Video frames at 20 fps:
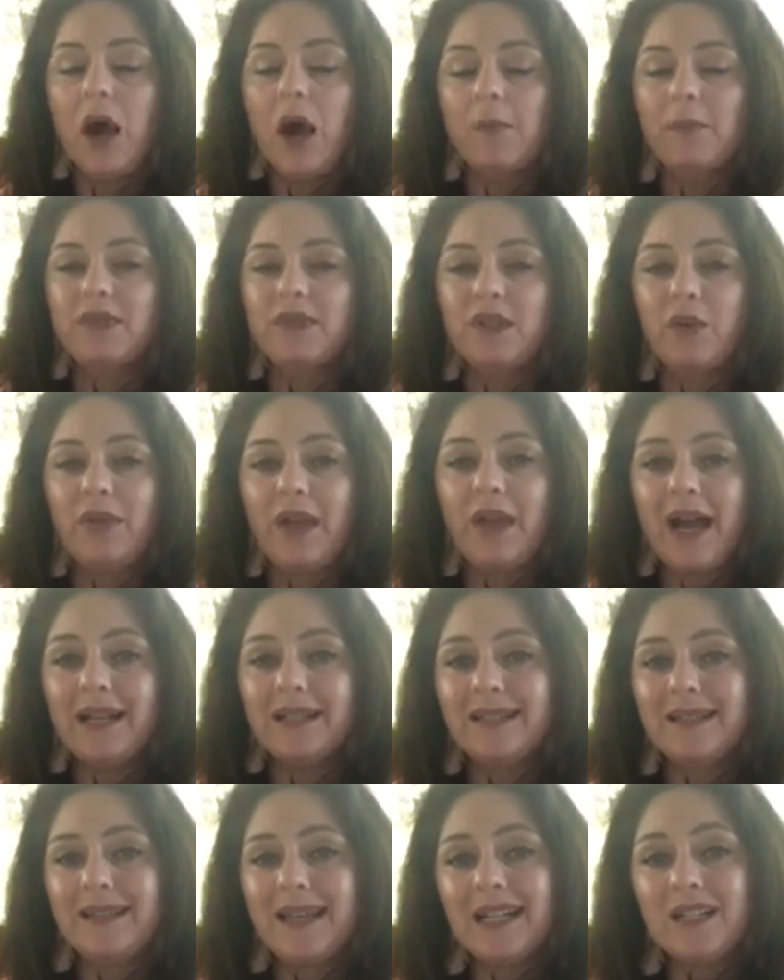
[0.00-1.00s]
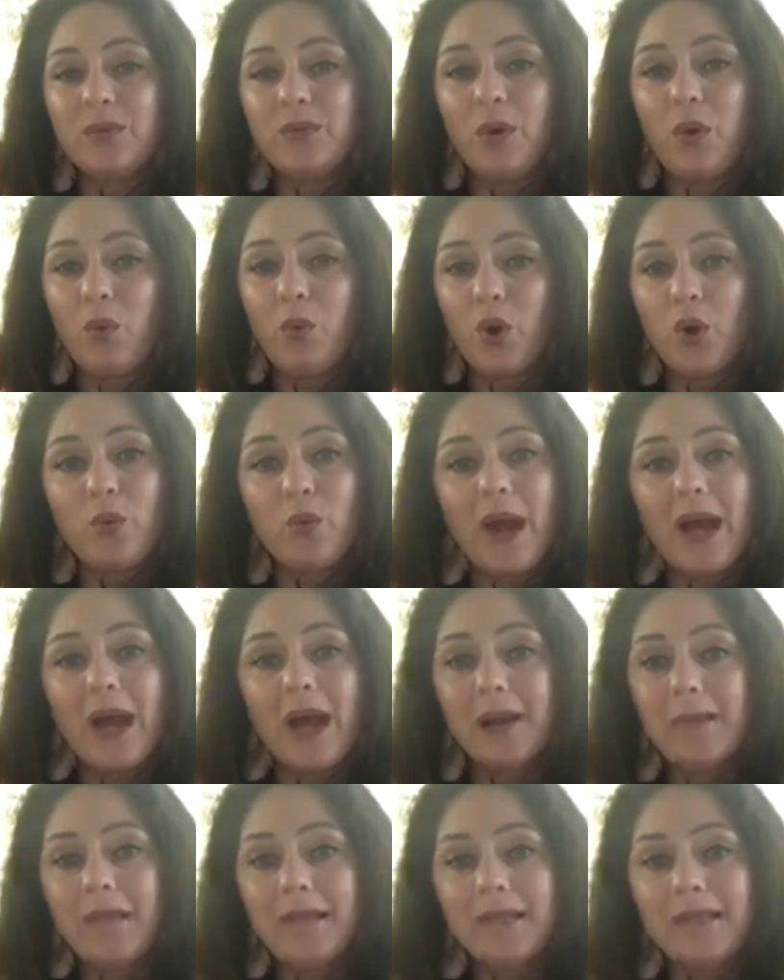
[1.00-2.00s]
So that's what we're
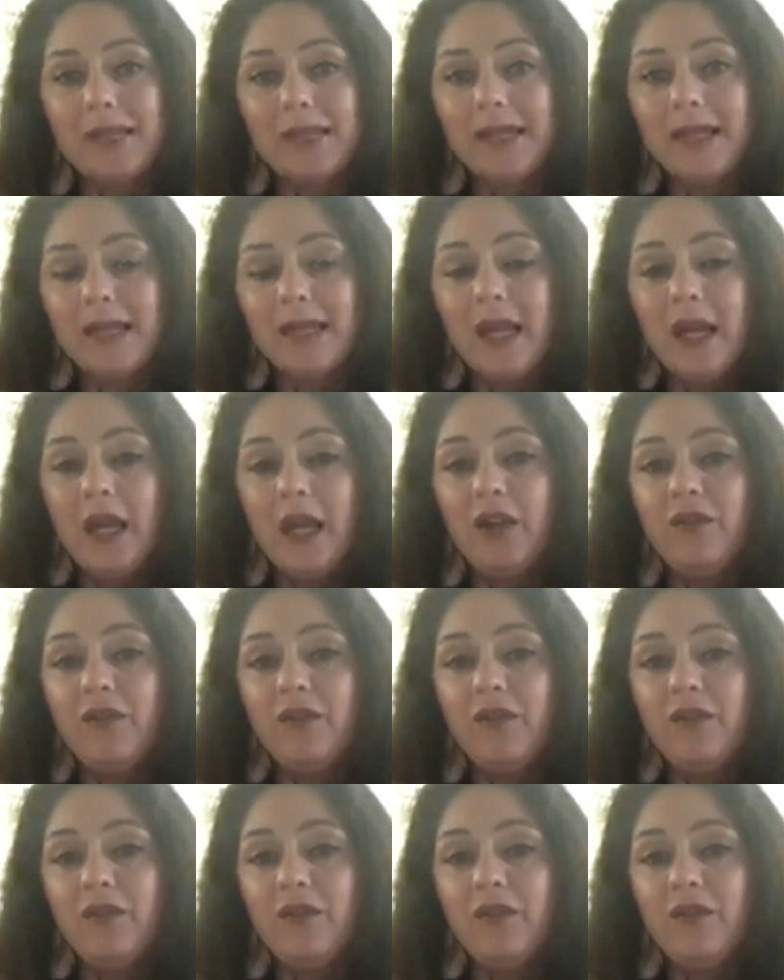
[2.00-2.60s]
recommending.